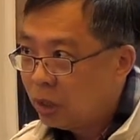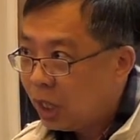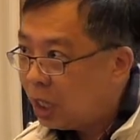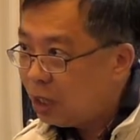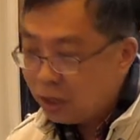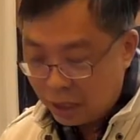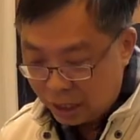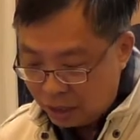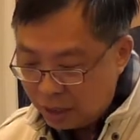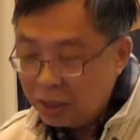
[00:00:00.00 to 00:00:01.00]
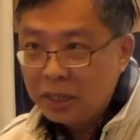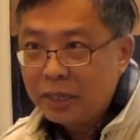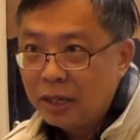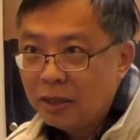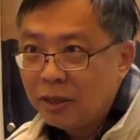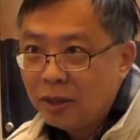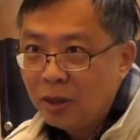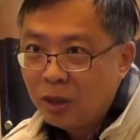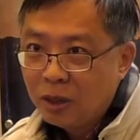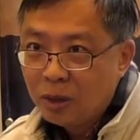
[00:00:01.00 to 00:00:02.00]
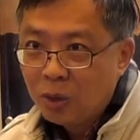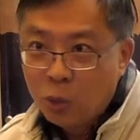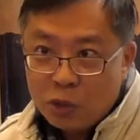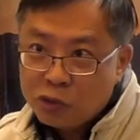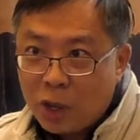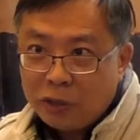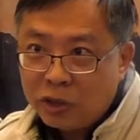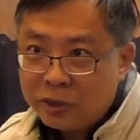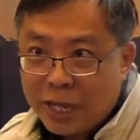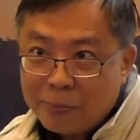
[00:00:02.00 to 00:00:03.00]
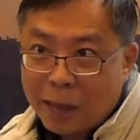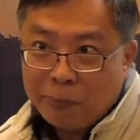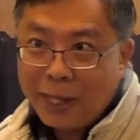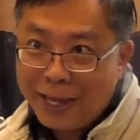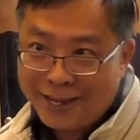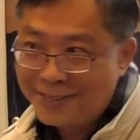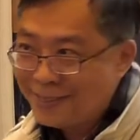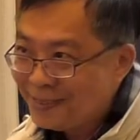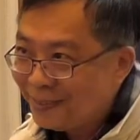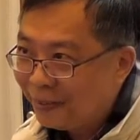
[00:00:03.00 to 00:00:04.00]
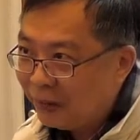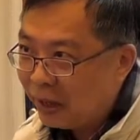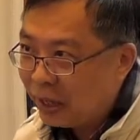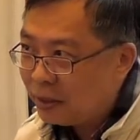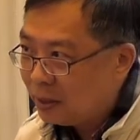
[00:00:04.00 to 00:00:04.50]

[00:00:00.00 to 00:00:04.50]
And who is going to take my place, you know,